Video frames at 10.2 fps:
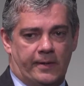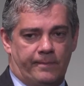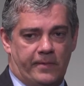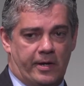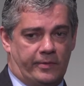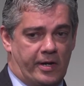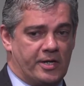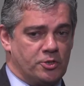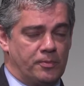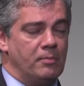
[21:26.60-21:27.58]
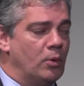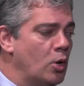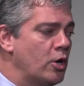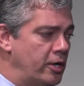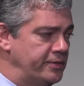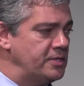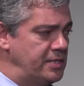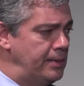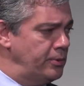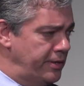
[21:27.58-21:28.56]
there has to be more on the
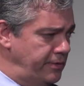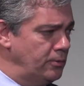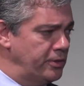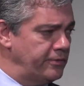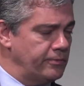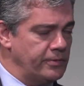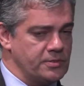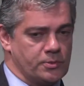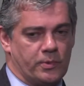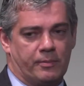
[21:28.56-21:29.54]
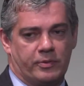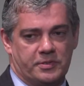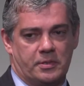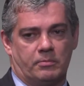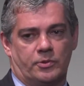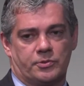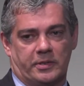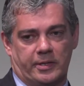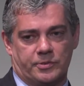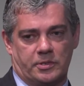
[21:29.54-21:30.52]
table. And I think one of the reasons why President
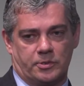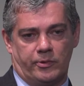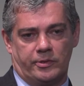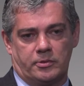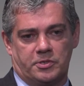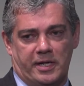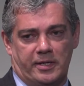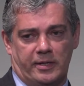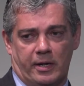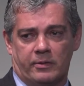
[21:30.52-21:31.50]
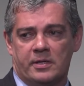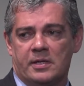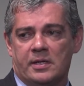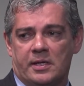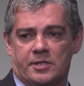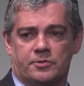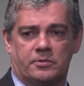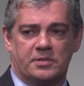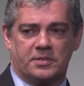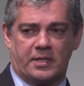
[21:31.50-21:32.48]
Bolsonaro is going to China now is to
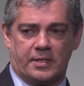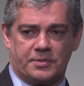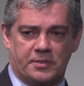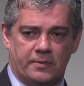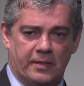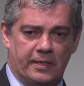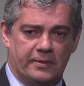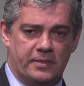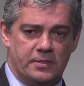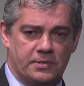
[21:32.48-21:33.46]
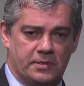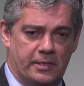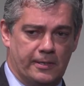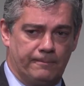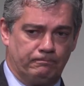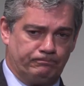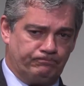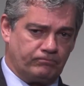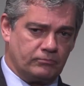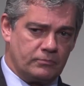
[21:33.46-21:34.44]
discuss
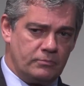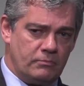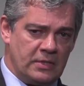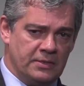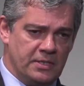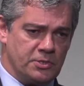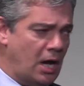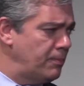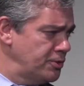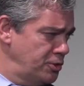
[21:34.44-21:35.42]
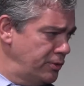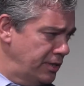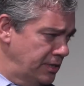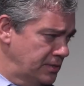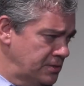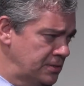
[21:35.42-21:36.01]
these opportunities.